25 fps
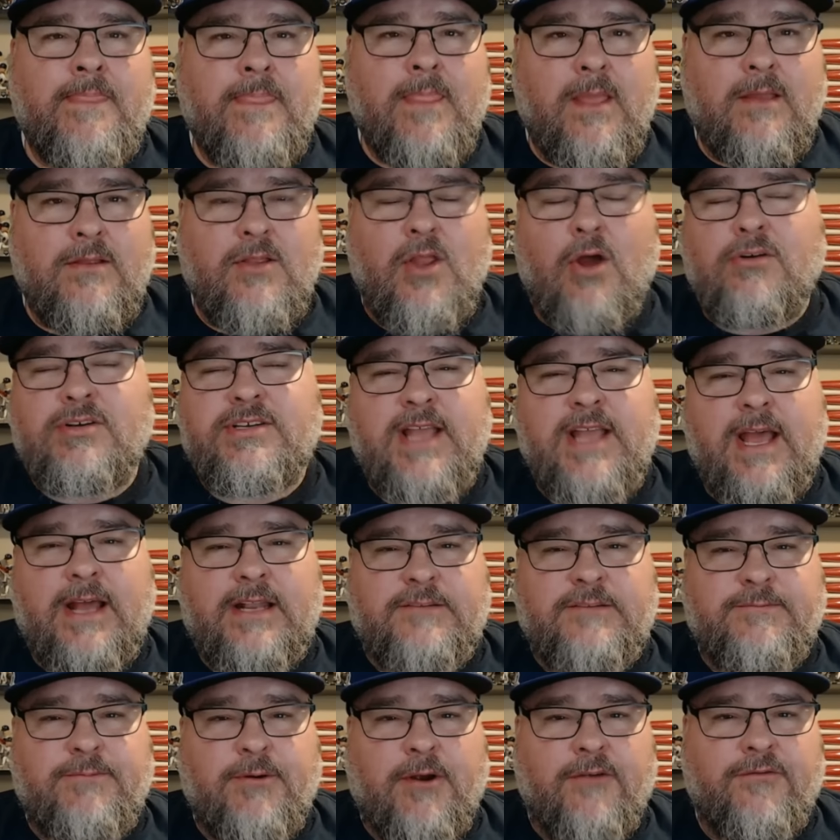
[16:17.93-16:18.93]
no stat
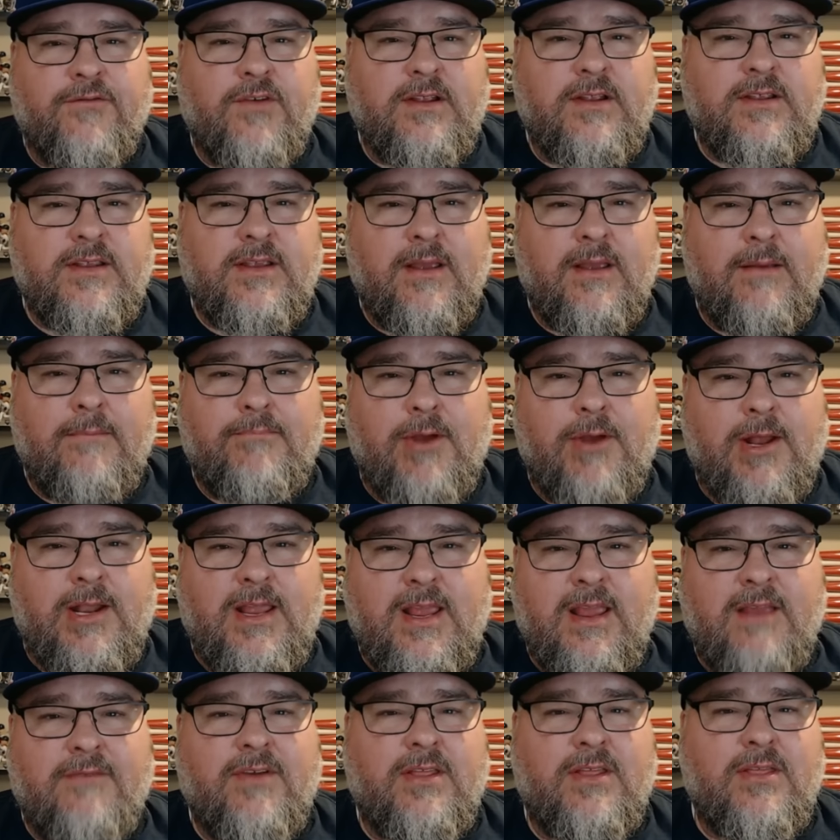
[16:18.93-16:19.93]
is perfect, but
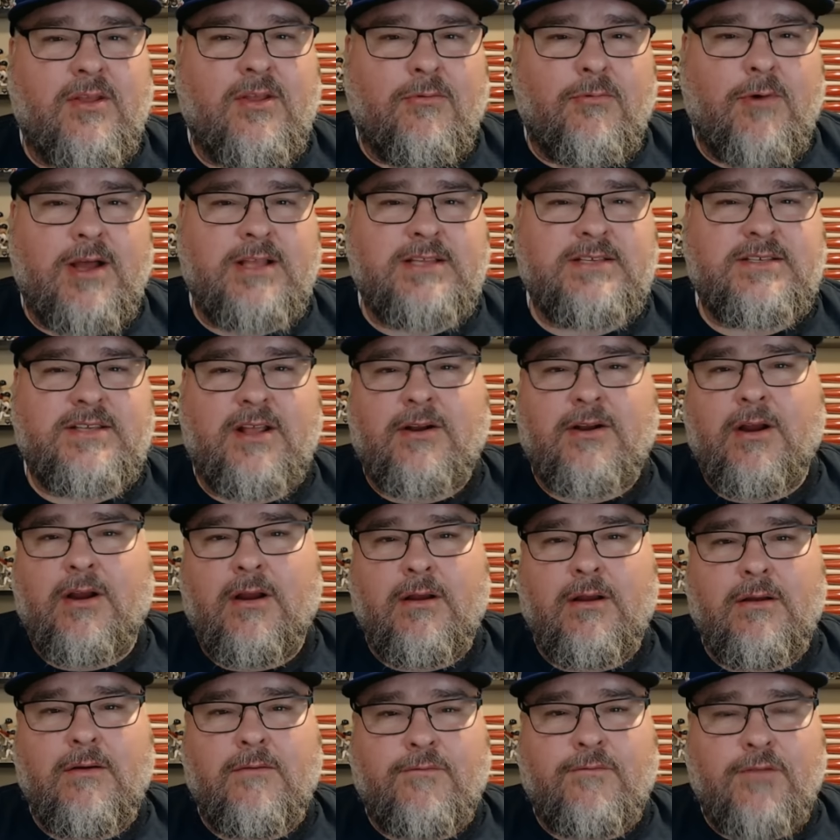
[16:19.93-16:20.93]
even the ones that
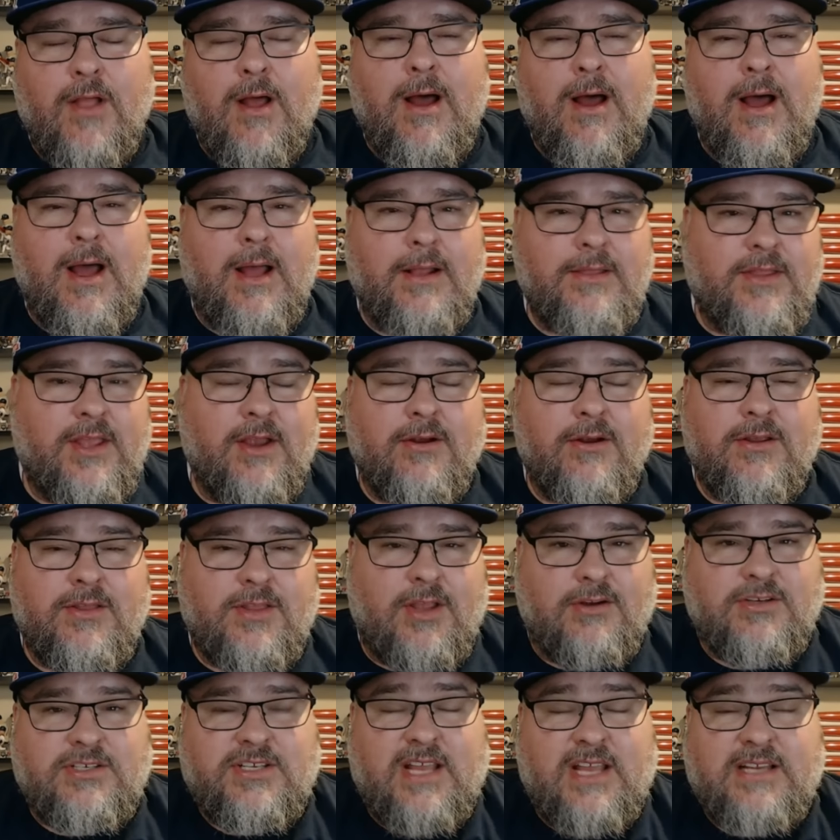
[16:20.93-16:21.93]
are flawed,
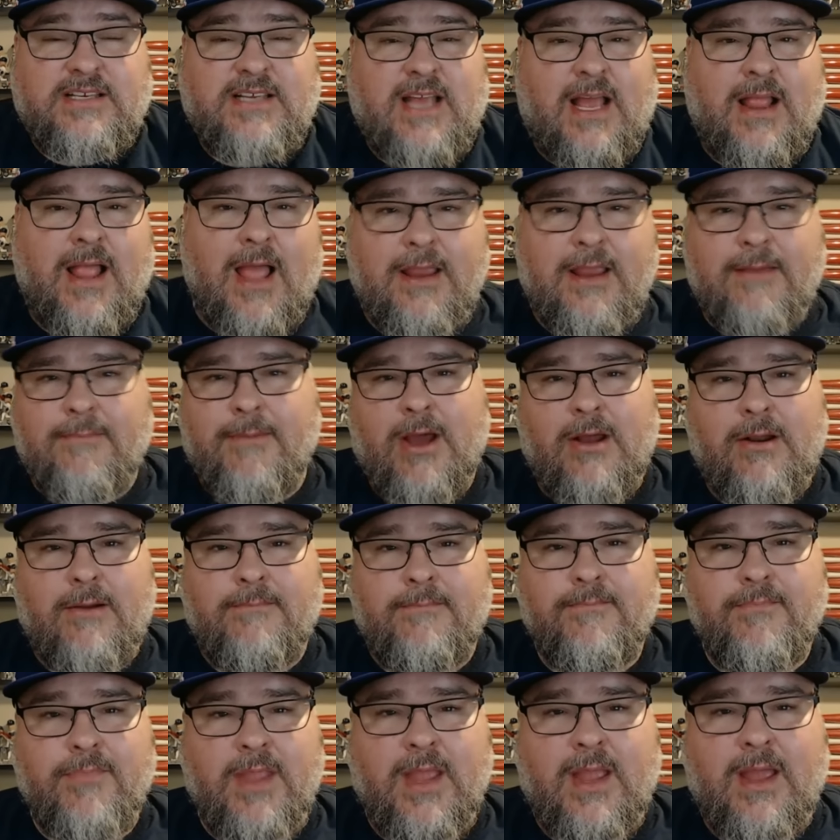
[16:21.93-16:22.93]
there's things I like about
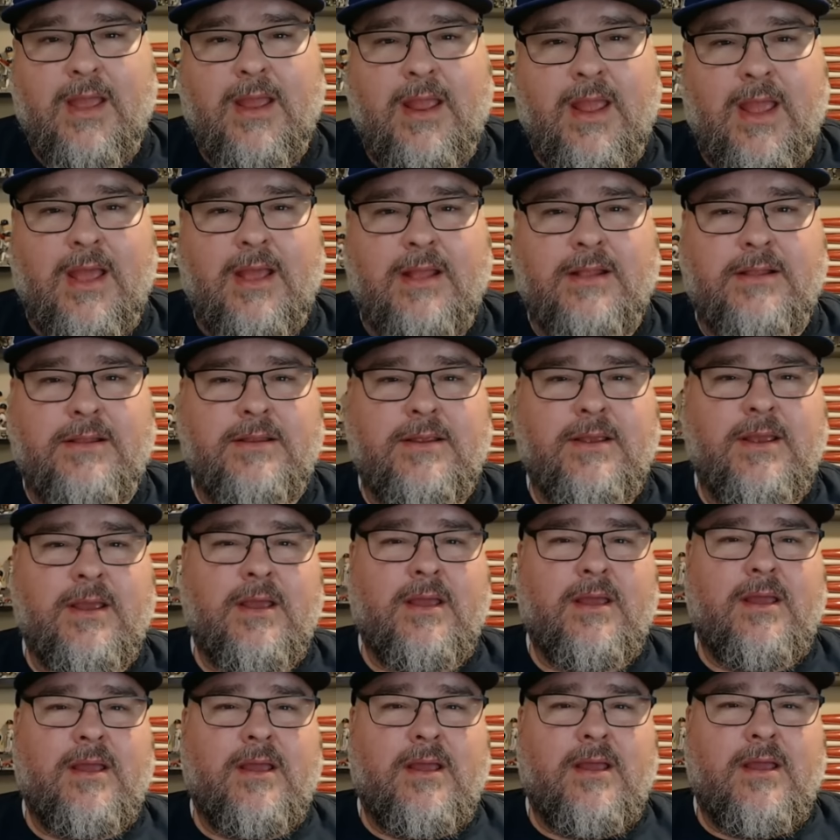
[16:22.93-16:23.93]
them. And
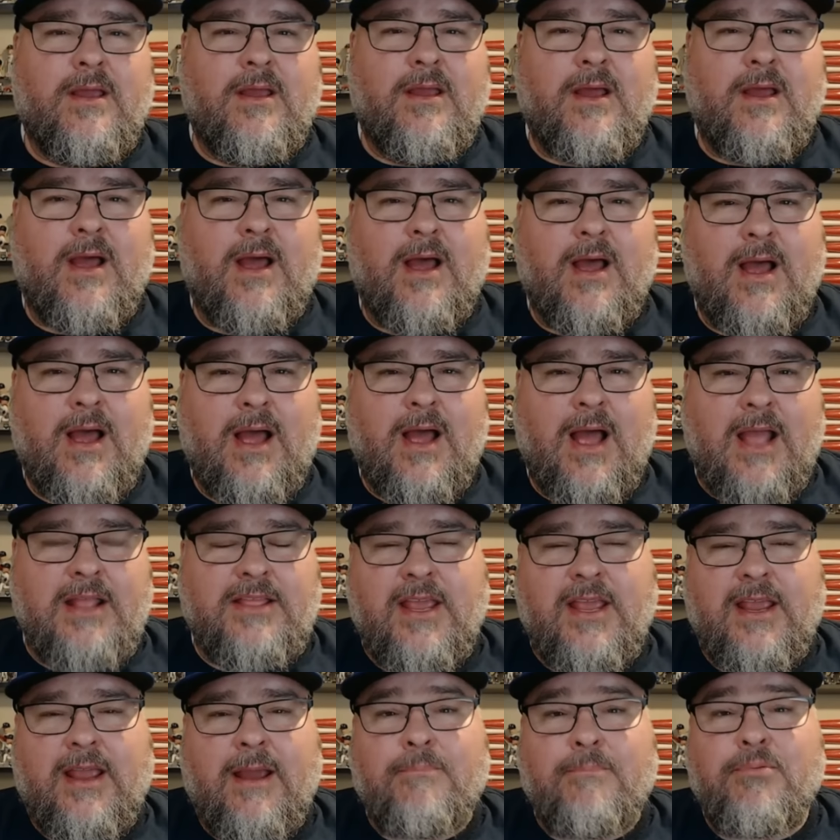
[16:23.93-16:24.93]
I
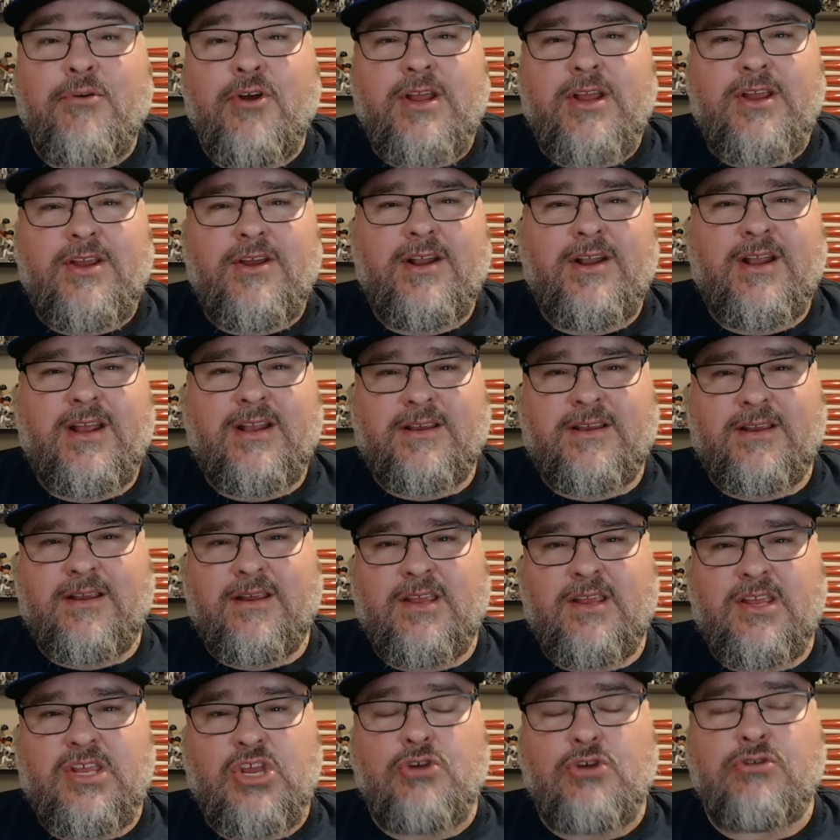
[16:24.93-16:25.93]
think I'm pretty good at
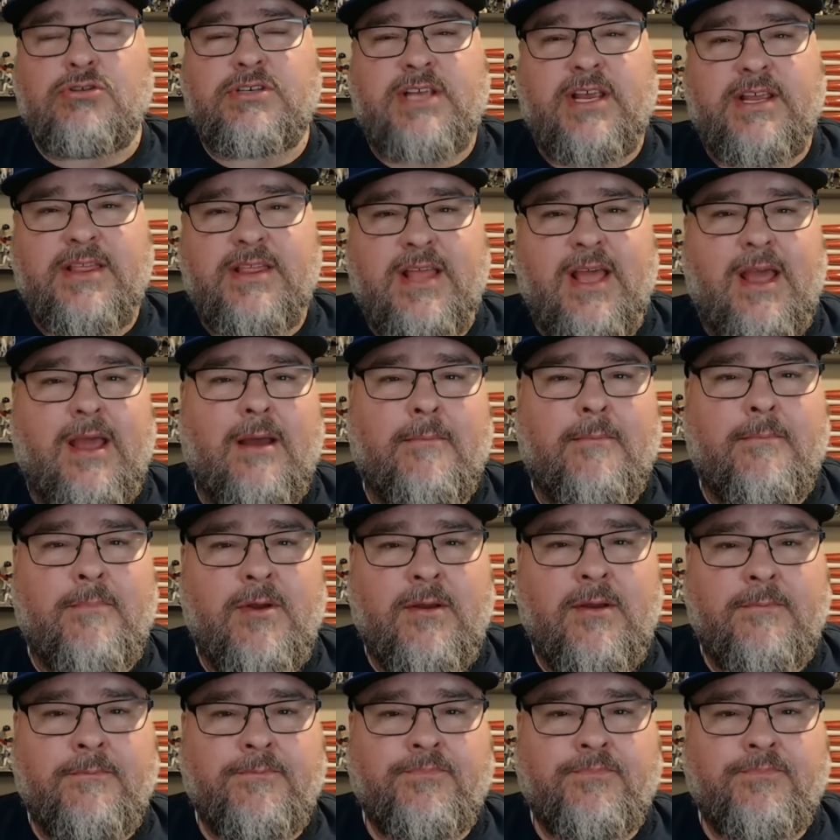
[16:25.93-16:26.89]
using them